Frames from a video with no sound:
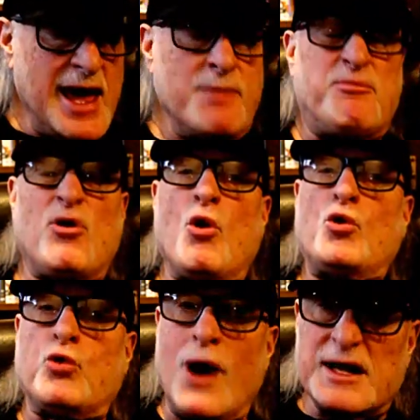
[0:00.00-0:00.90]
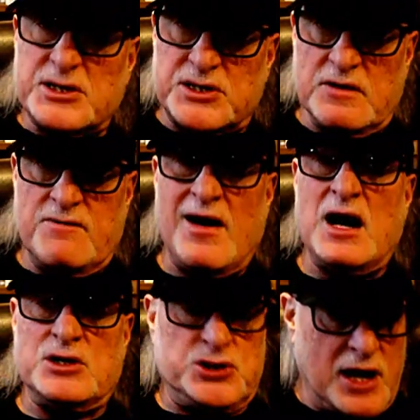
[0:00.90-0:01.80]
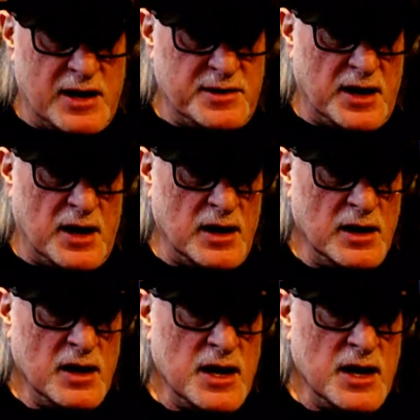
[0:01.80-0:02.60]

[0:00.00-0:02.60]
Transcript: a progressive agenda